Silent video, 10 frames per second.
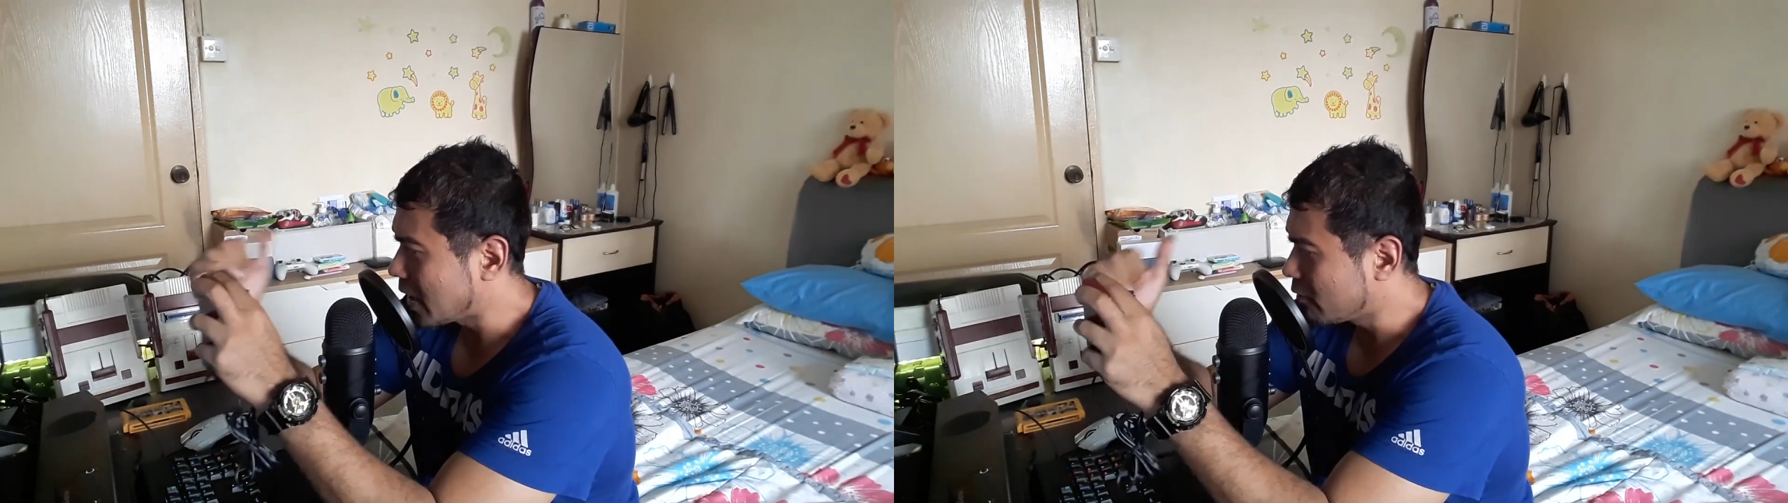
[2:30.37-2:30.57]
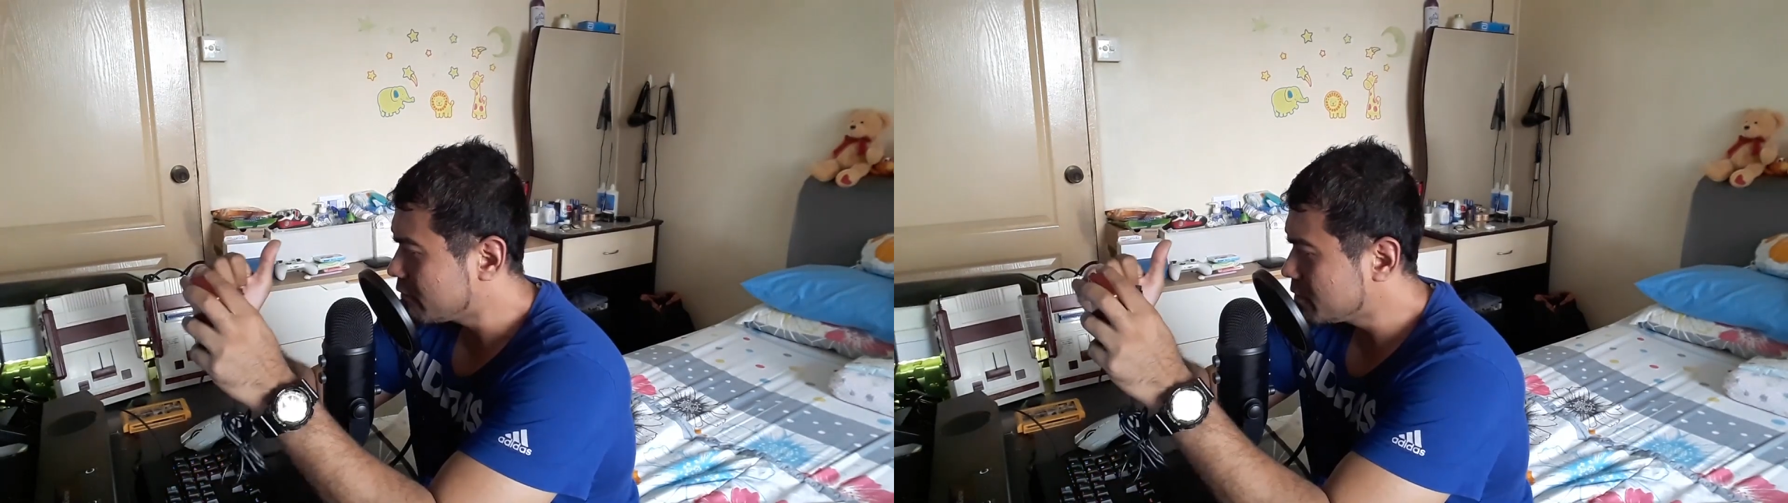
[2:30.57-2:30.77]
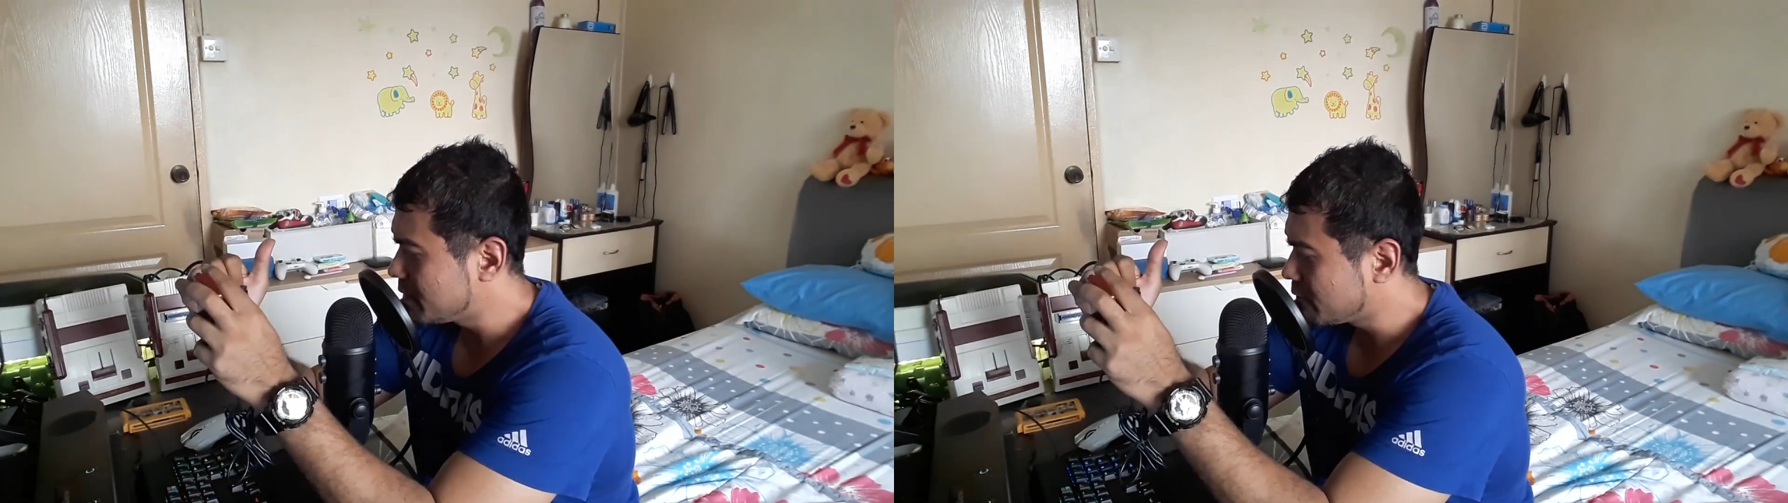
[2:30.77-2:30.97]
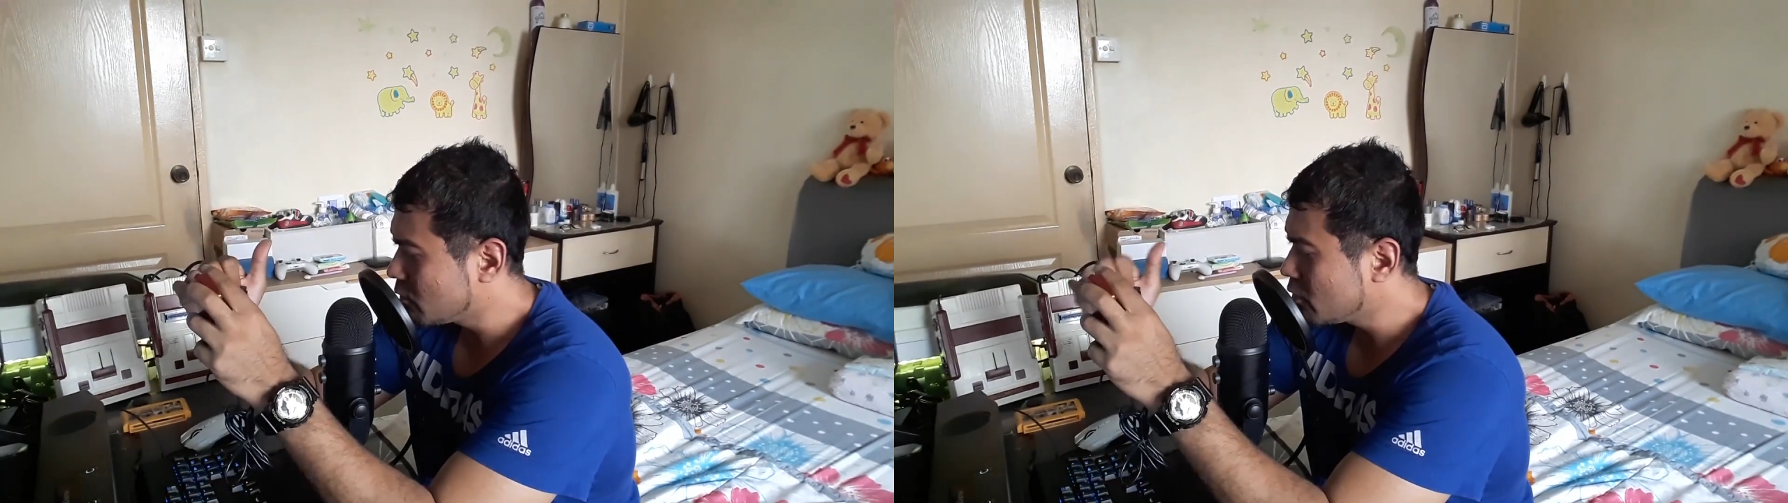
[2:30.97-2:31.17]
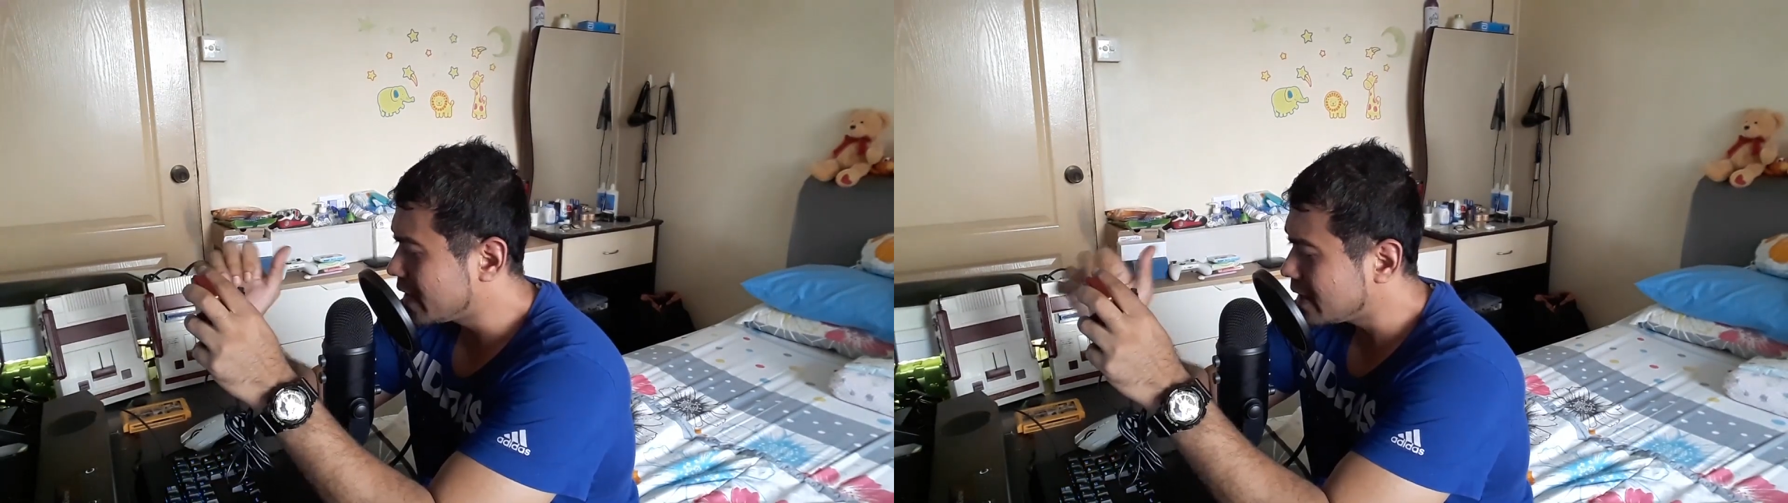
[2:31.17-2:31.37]
However,
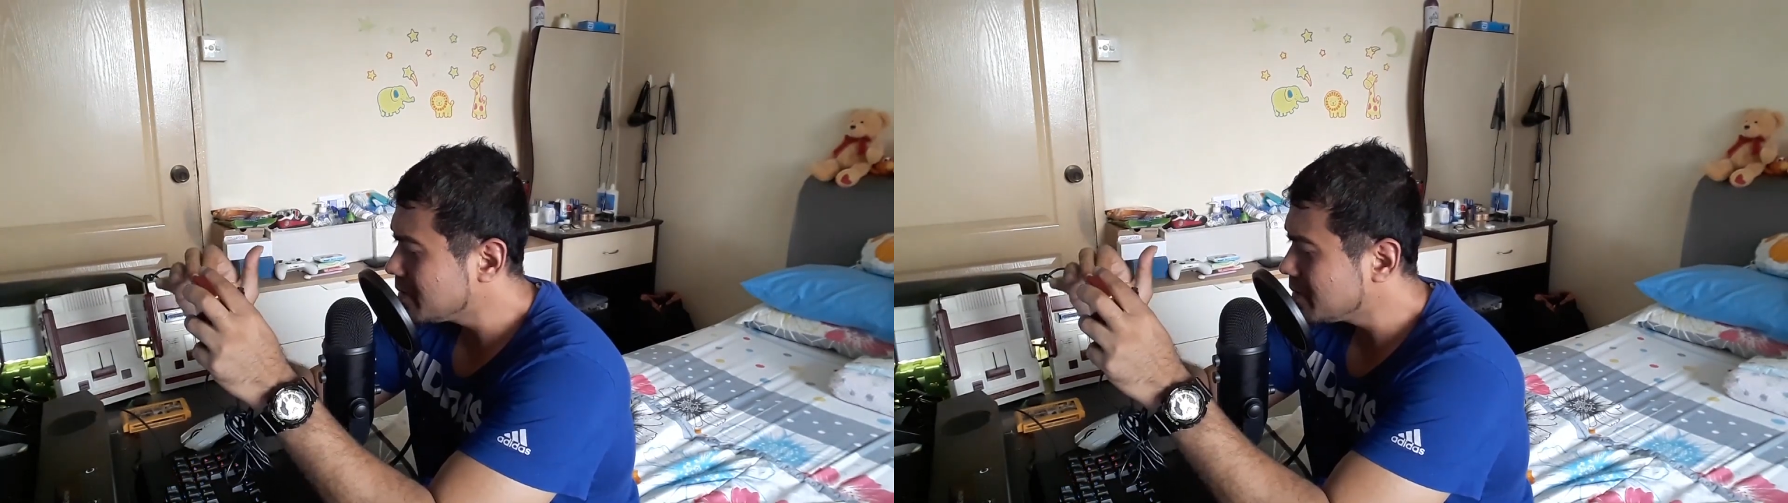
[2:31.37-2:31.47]
before that,